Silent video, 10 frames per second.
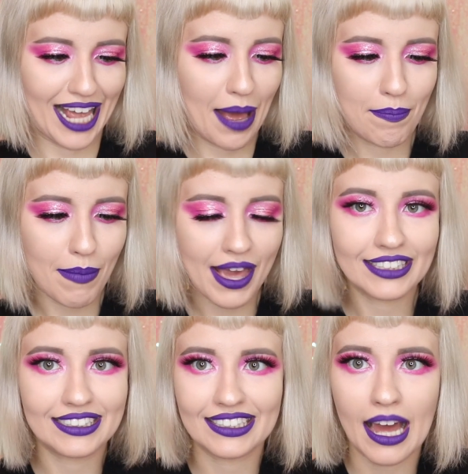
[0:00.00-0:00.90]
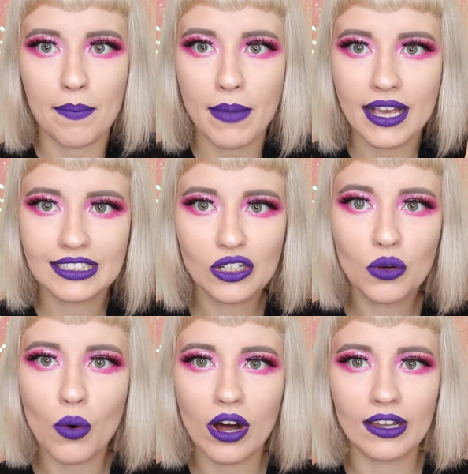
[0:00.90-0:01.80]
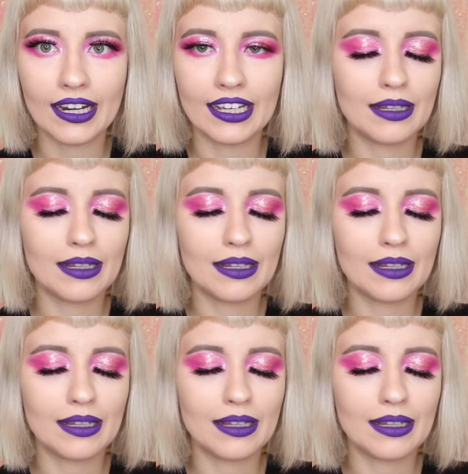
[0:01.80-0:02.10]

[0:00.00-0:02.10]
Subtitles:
amazing quality.